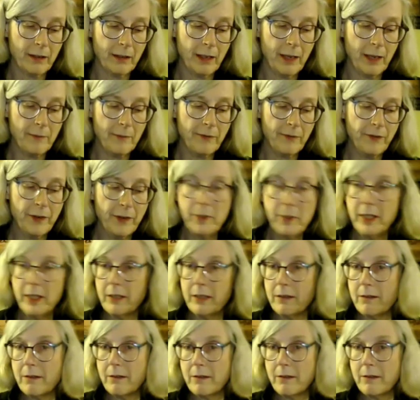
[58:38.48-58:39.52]

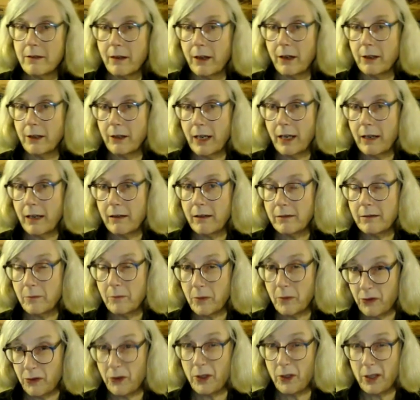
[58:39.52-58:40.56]
amphibians are out,
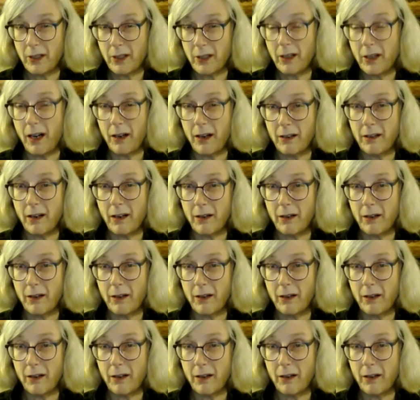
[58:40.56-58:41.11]
before our,